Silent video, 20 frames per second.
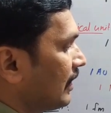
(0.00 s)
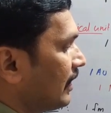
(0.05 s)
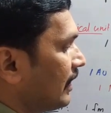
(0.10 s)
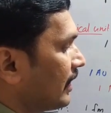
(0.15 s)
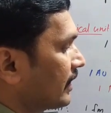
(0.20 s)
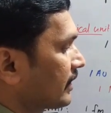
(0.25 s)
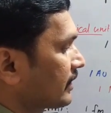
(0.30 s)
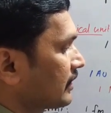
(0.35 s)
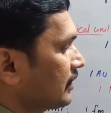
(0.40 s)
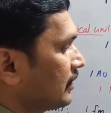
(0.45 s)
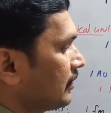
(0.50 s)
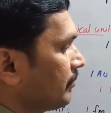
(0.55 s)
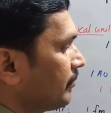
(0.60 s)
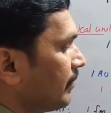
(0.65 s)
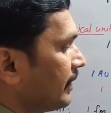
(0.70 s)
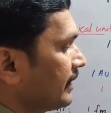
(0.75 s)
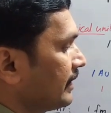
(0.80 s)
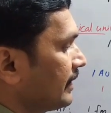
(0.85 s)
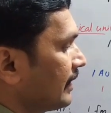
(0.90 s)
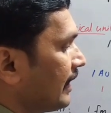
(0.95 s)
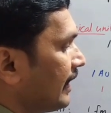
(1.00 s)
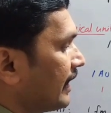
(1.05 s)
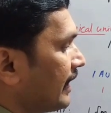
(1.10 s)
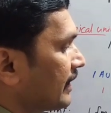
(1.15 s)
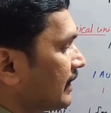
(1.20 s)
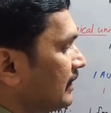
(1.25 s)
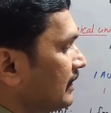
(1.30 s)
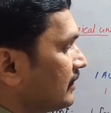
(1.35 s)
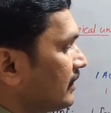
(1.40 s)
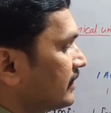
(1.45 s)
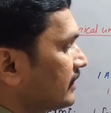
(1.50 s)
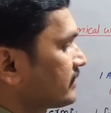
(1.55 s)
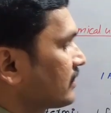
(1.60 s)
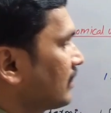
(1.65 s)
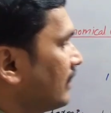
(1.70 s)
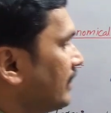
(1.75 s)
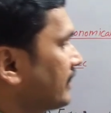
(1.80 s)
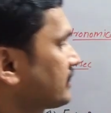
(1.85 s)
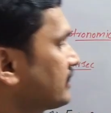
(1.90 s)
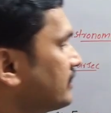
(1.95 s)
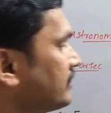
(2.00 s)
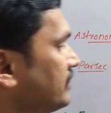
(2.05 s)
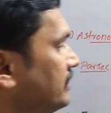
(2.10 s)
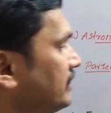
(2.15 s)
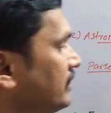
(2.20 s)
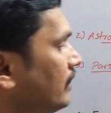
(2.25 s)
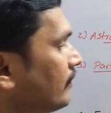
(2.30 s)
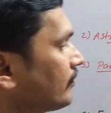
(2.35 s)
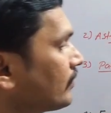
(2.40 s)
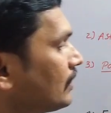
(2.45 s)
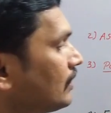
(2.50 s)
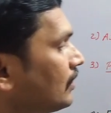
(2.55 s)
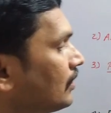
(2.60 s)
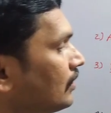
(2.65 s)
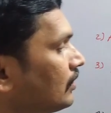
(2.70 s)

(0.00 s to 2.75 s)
Arc by angle. That's the relation here.